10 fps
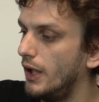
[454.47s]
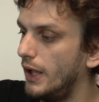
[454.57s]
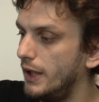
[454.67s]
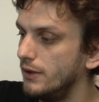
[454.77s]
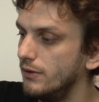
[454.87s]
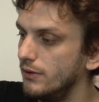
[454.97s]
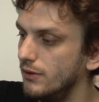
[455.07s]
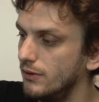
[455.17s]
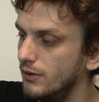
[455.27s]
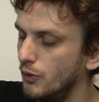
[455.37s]
and
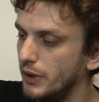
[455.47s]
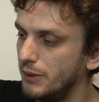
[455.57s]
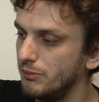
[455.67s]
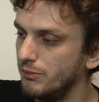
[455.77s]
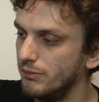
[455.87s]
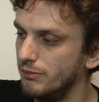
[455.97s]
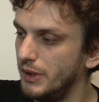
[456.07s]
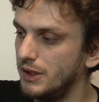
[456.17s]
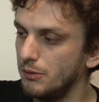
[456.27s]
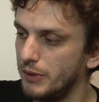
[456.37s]
the way I'm
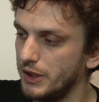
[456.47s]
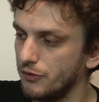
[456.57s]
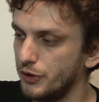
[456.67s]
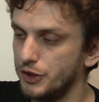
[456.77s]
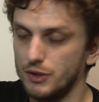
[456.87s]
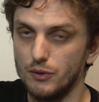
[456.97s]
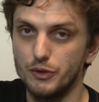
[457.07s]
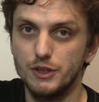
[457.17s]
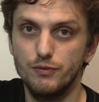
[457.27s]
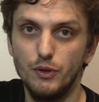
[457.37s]
making my differential
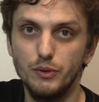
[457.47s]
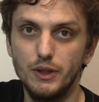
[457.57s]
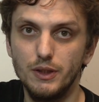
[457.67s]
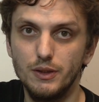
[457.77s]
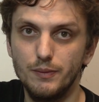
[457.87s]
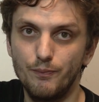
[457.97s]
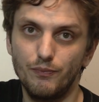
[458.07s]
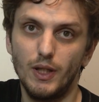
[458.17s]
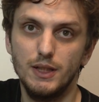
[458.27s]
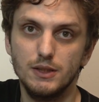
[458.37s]
noise floating
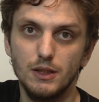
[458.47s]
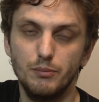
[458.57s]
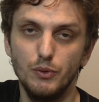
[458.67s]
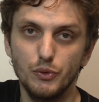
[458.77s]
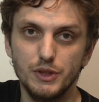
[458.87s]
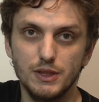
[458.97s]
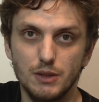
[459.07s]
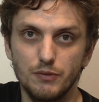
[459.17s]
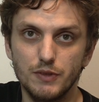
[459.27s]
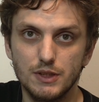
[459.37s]
ends up losing
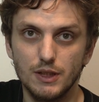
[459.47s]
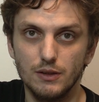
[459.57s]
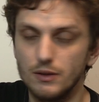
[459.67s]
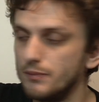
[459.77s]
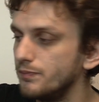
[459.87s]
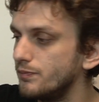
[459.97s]
some of the signal.